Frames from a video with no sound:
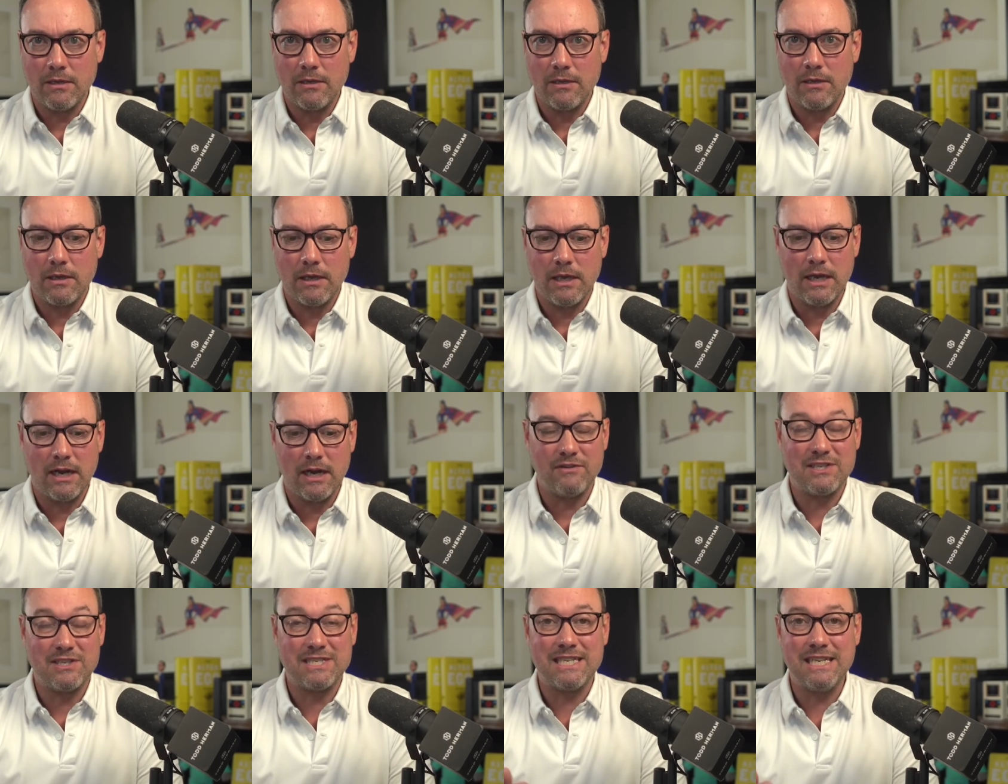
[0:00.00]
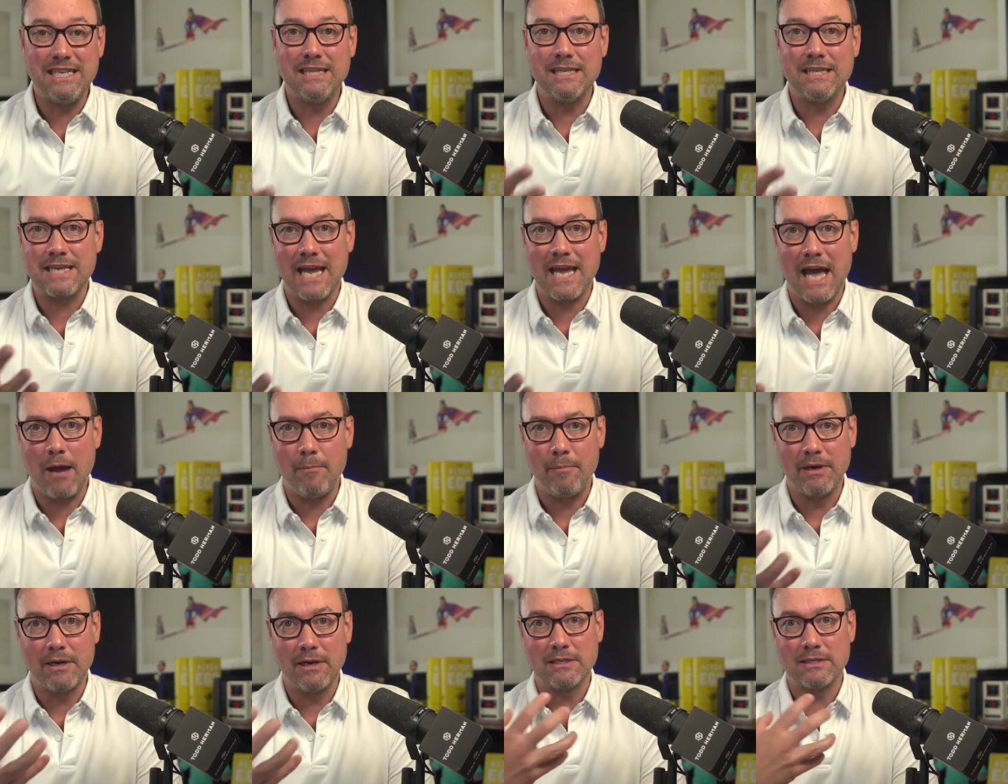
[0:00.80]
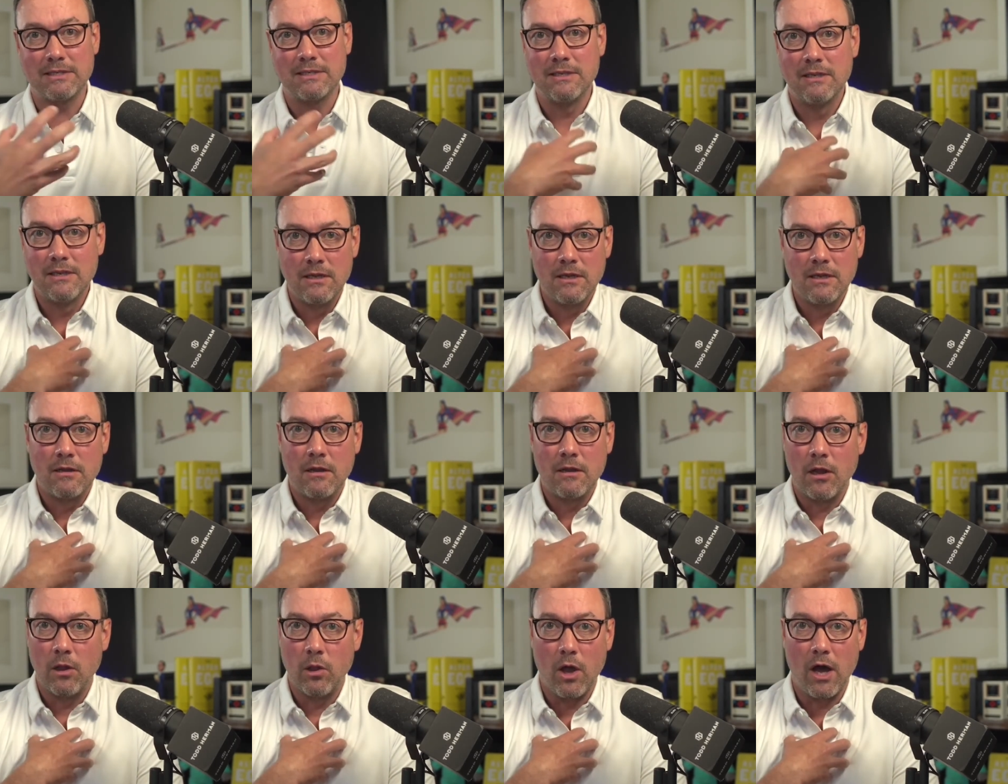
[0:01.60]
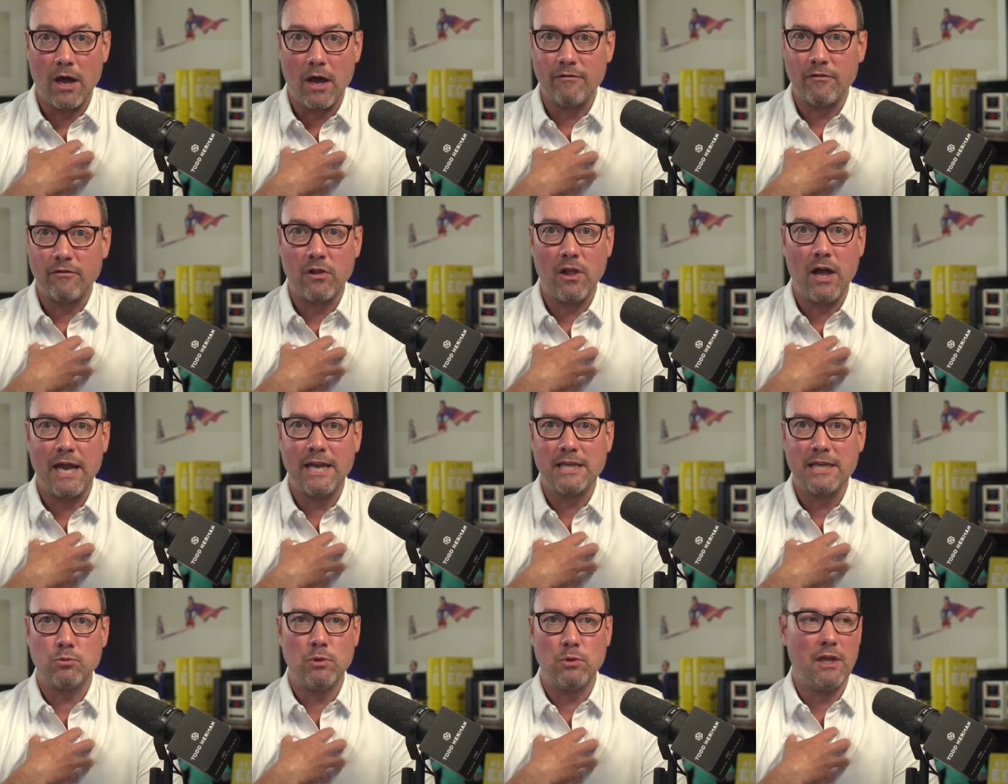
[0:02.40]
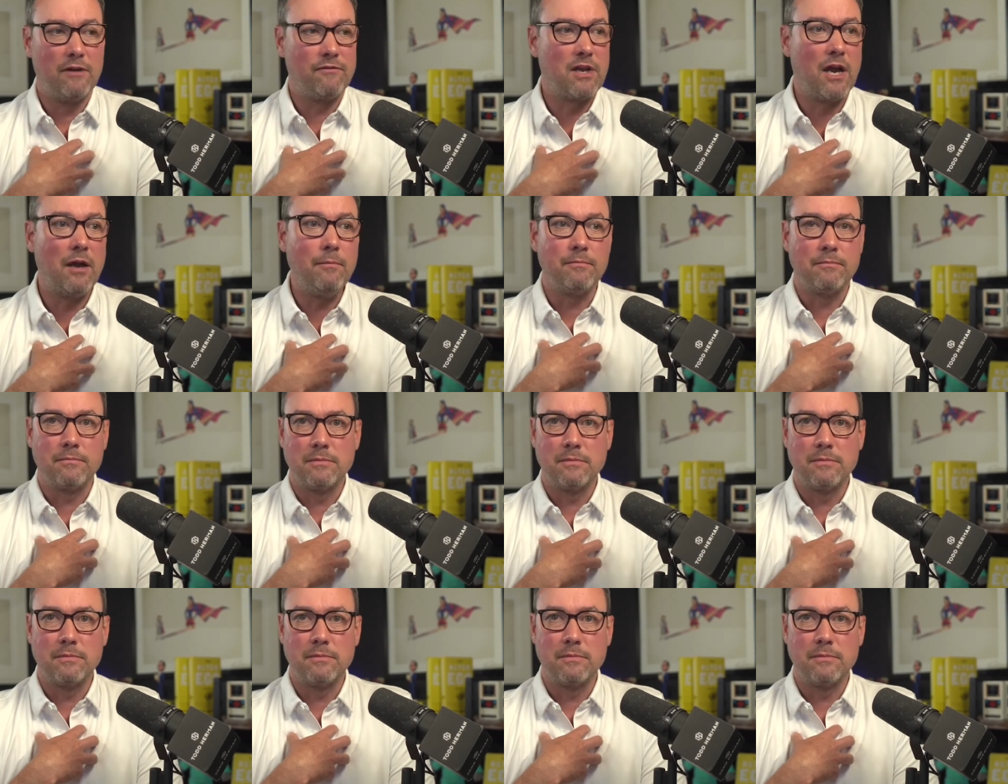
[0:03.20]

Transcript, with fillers: And I've seen this happen because a lot of clients will have come